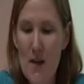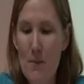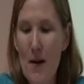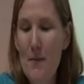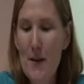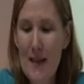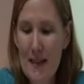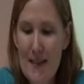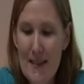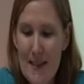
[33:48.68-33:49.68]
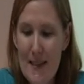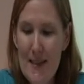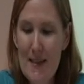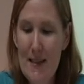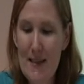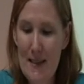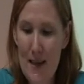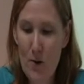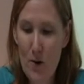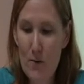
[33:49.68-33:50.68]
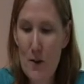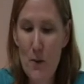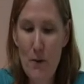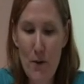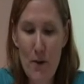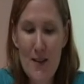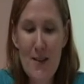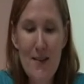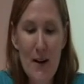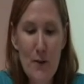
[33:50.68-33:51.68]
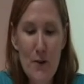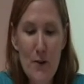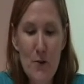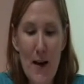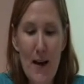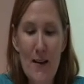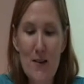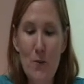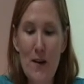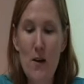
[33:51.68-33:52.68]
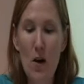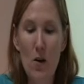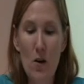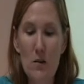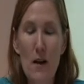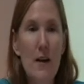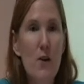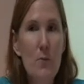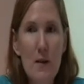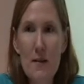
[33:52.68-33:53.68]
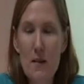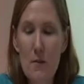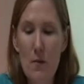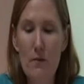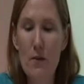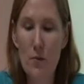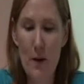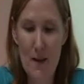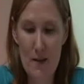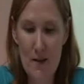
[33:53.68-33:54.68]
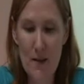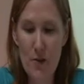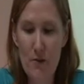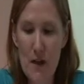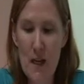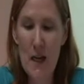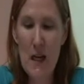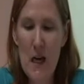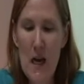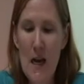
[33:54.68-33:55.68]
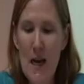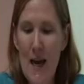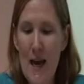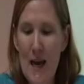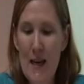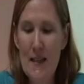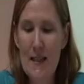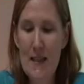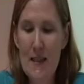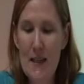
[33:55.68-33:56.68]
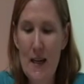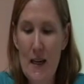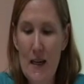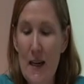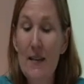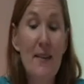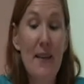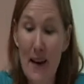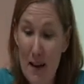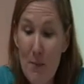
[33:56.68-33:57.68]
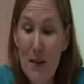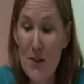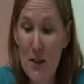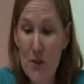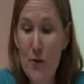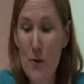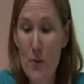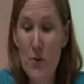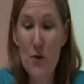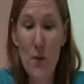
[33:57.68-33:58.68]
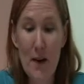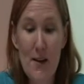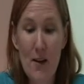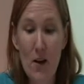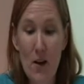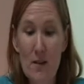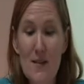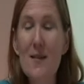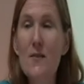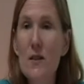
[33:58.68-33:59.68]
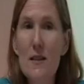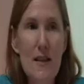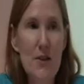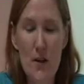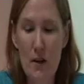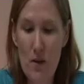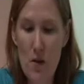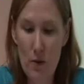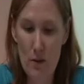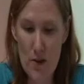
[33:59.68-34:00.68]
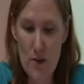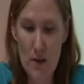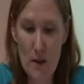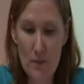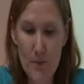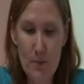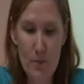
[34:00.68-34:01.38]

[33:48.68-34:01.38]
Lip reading: By the mid-1960s, Senghor was referring to negritude as what he called a humanism of the 20th century, and that had much to contribute to what he called the civilization of the universal.